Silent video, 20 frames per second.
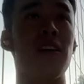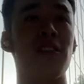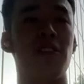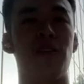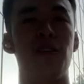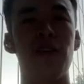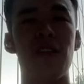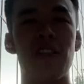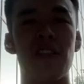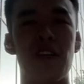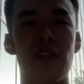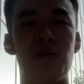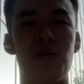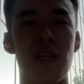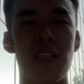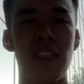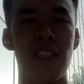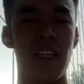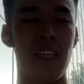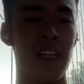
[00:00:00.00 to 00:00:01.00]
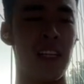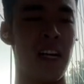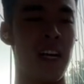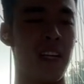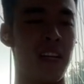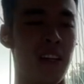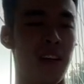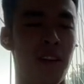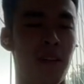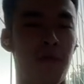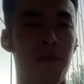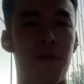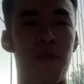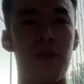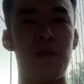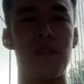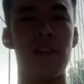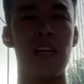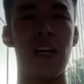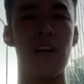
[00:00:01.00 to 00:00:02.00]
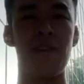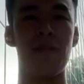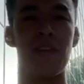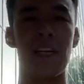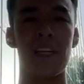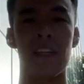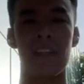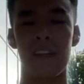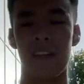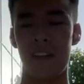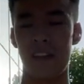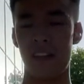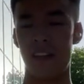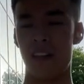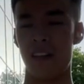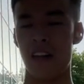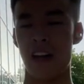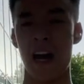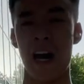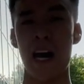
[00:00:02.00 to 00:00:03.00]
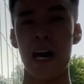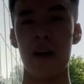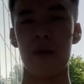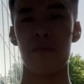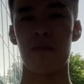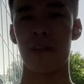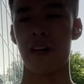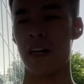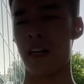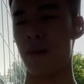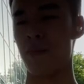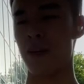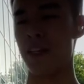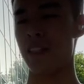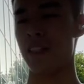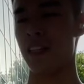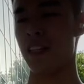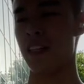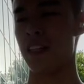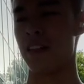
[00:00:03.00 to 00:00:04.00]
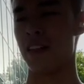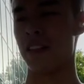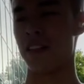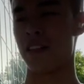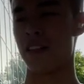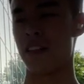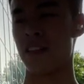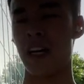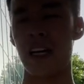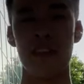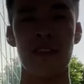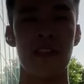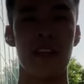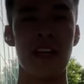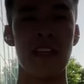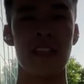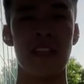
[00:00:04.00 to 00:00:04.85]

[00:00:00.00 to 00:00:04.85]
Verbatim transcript: Too Good To Go is basically like a food saving app and it basically just lets you get